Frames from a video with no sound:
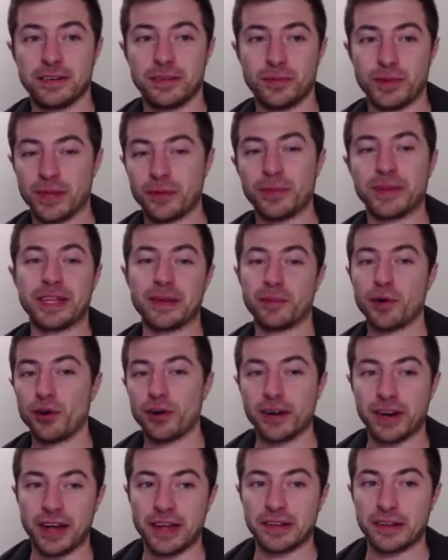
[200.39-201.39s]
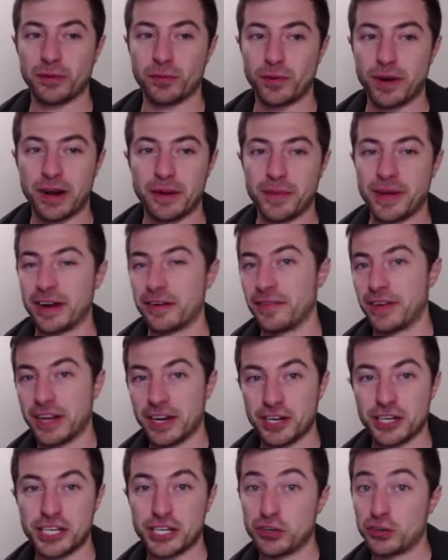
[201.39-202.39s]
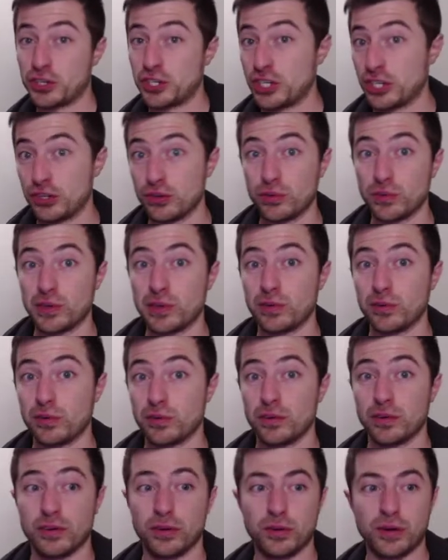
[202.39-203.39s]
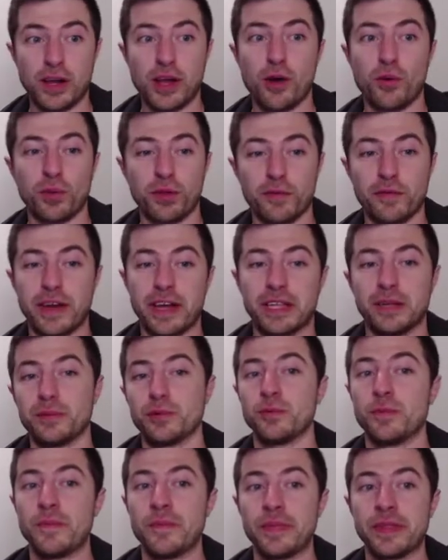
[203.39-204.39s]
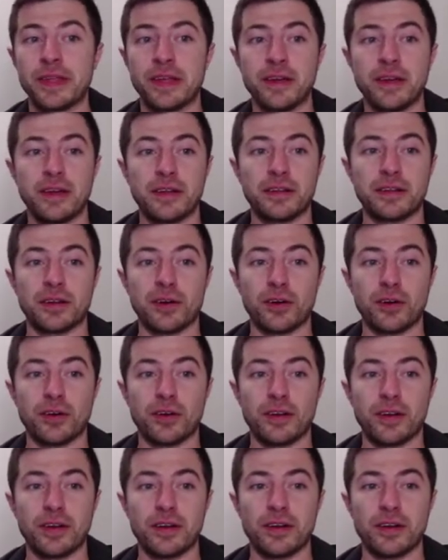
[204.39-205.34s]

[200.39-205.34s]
when the opponent has the right amount of energy or shields or health available. So